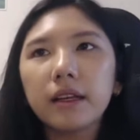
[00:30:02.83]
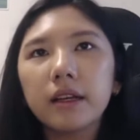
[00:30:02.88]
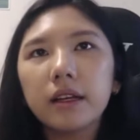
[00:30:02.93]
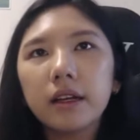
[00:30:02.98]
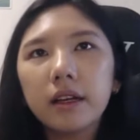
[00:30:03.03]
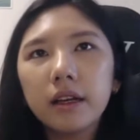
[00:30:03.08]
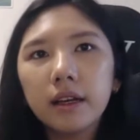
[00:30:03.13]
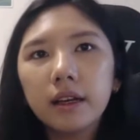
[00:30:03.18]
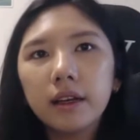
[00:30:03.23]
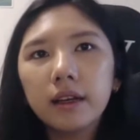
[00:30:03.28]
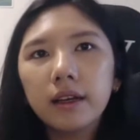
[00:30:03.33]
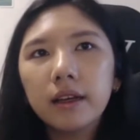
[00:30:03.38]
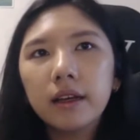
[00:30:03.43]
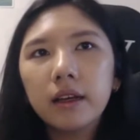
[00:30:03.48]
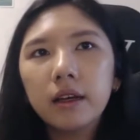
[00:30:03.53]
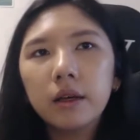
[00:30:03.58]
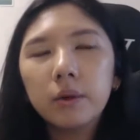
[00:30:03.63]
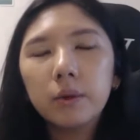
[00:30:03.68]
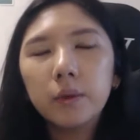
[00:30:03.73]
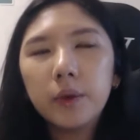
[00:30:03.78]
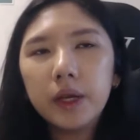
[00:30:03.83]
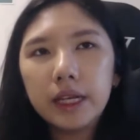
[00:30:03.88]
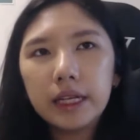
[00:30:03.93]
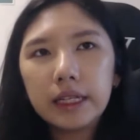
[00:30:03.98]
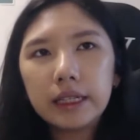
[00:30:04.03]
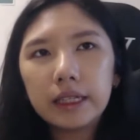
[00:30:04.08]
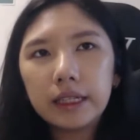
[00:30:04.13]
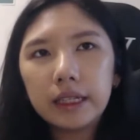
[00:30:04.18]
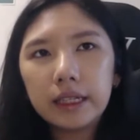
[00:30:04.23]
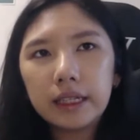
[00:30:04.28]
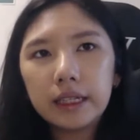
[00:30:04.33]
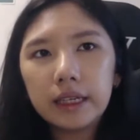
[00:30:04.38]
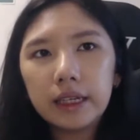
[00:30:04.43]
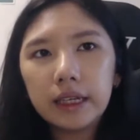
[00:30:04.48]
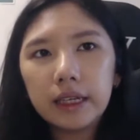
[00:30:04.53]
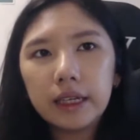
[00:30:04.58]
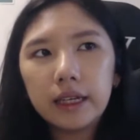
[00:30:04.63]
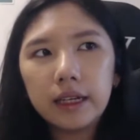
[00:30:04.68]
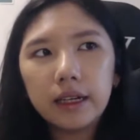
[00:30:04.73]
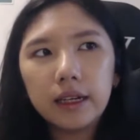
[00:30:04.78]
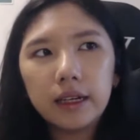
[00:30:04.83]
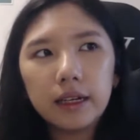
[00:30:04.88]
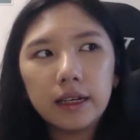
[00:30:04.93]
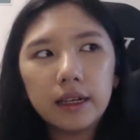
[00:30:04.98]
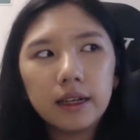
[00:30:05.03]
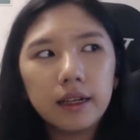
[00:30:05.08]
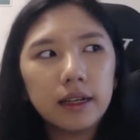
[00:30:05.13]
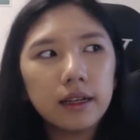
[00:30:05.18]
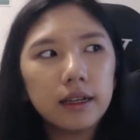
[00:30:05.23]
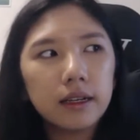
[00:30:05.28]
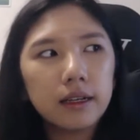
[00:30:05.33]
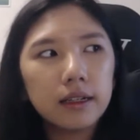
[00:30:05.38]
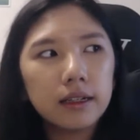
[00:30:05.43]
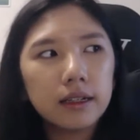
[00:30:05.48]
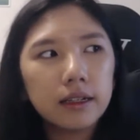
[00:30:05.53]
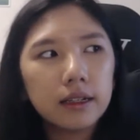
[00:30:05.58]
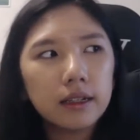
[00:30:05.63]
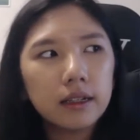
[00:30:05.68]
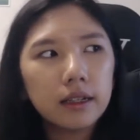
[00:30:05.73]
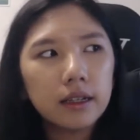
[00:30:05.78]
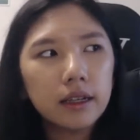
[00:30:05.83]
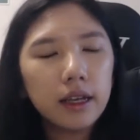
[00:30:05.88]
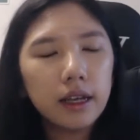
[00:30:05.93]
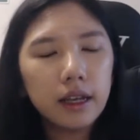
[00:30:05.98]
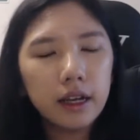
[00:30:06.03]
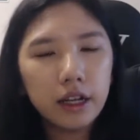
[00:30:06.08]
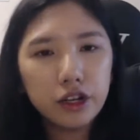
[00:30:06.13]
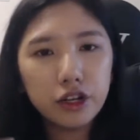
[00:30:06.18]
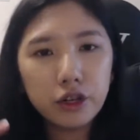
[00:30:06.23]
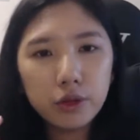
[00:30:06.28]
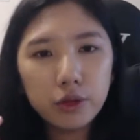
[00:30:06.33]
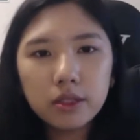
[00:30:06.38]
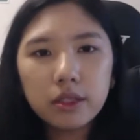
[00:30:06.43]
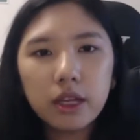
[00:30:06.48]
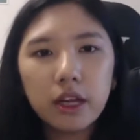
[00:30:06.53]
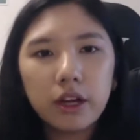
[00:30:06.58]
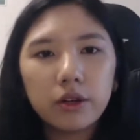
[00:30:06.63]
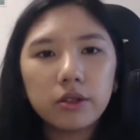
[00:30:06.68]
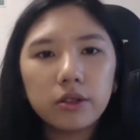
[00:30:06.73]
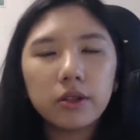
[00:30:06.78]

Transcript: it weekly in a newsletter.